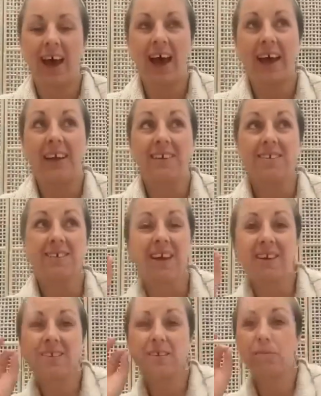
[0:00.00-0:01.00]
And it's
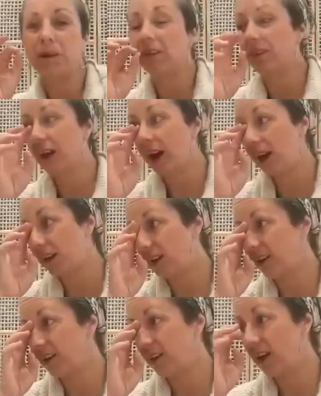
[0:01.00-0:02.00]
said to be that
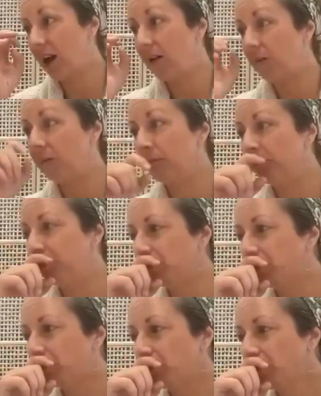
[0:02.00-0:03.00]

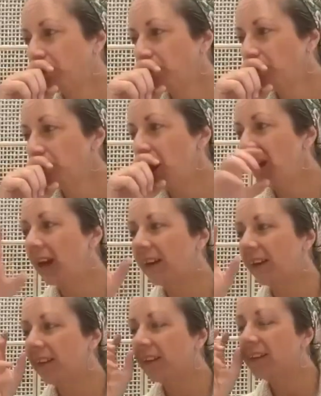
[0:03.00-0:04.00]

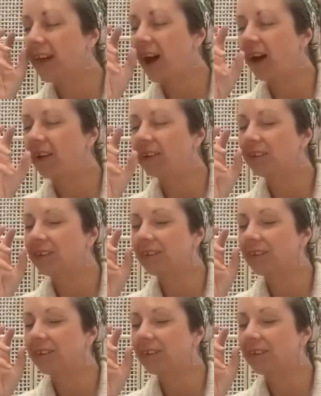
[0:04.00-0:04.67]
like that